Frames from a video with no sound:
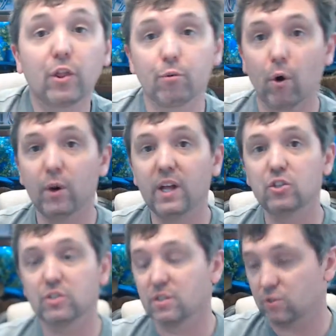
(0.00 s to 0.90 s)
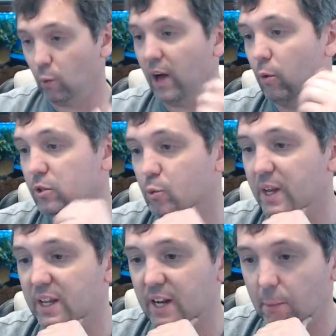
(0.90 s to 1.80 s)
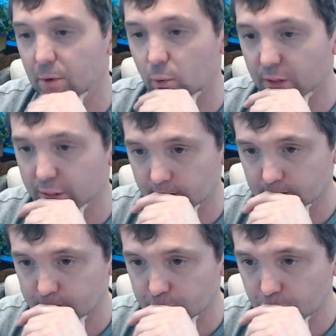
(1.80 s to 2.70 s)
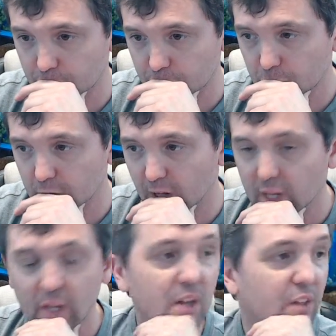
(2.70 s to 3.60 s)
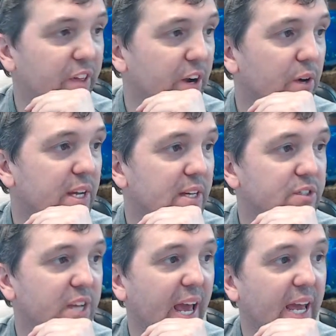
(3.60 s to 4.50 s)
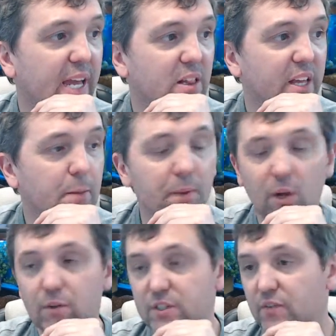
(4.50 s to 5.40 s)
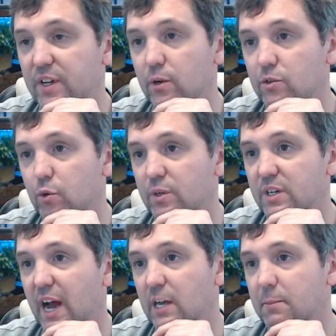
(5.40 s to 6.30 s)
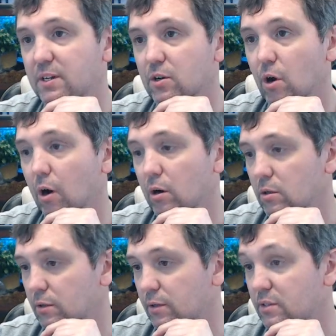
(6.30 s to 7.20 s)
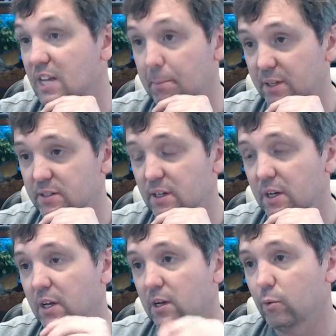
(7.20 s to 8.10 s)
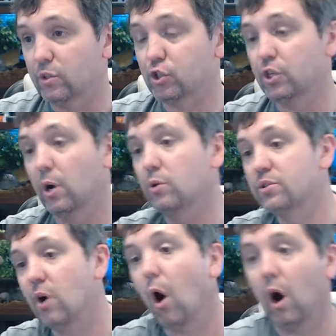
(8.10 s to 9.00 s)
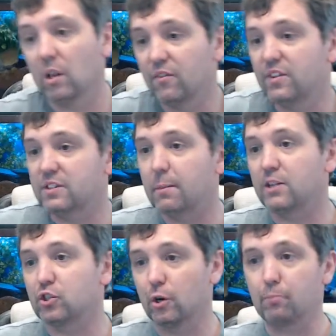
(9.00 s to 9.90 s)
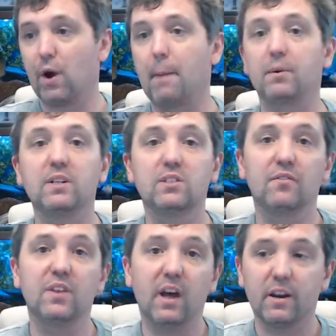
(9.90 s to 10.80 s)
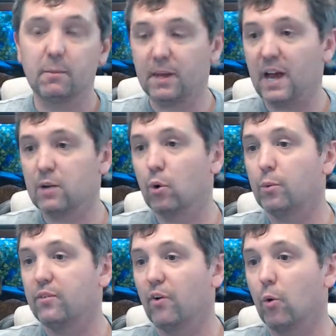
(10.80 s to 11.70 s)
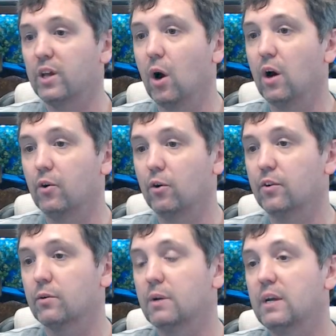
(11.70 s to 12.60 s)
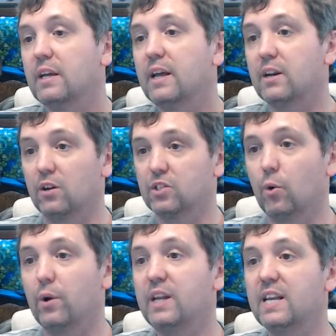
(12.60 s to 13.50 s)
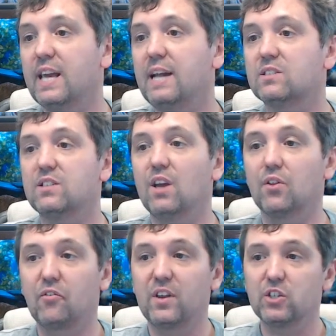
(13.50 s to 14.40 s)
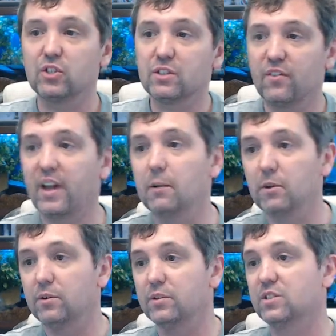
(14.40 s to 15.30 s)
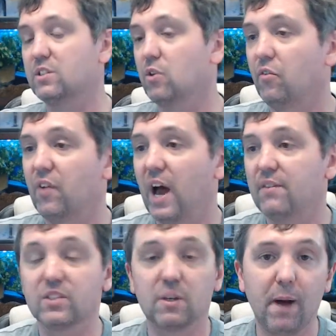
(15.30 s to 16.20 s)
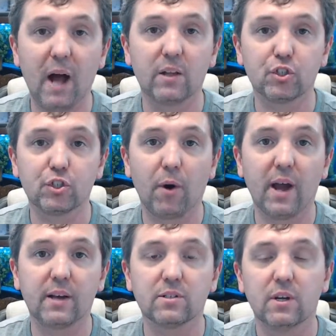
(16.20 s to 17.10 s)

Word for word: throw hinges as well, which we can help you with. There is a link below this video to a document called Template, which shows all of the dimensional properties of the item beyond what we've already gone over. It also indicates the other finishes available. 605 is a polished brass,